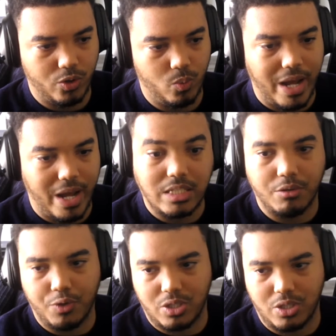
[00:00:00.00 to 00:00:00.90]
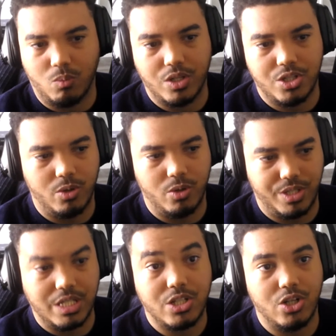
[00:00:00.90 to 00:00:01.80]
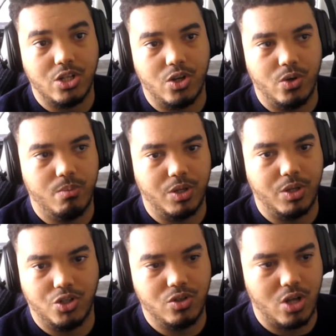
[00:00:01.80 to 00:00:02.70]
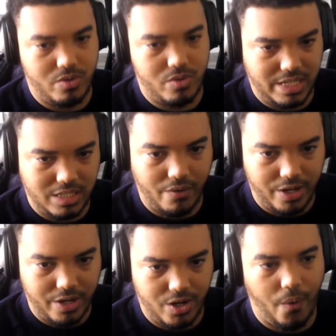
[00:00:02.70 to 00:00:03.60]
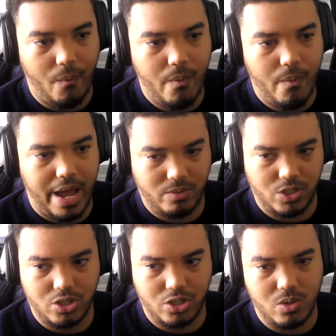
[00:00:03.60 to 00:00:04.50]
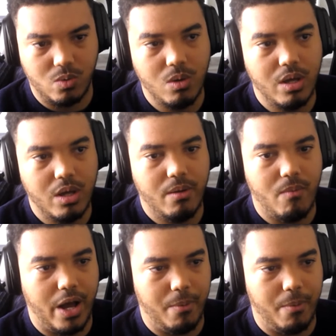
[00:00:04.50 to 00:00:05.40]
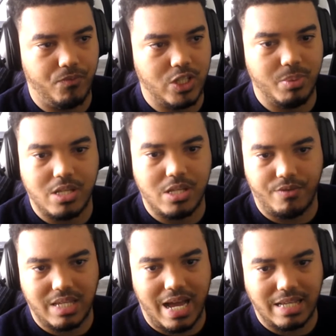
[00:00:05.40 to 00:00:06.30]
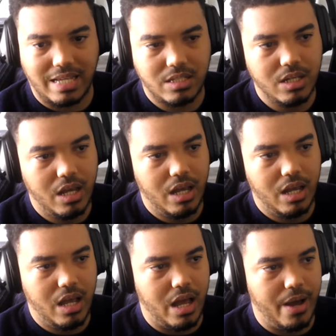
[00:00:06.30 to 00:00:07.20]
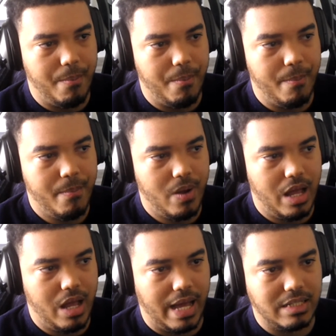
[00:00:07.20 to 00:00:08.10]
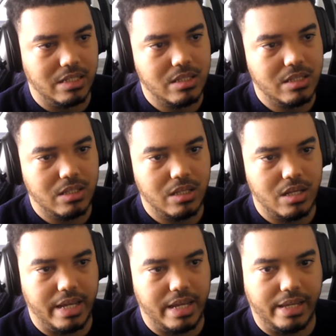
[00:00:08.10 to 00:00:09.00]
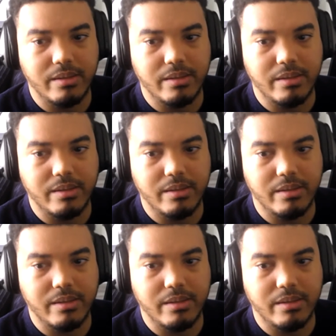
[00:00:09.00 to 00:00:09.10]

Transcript: waiting for someone to assist you because you don't necessarily know how to do the specific task. um, and it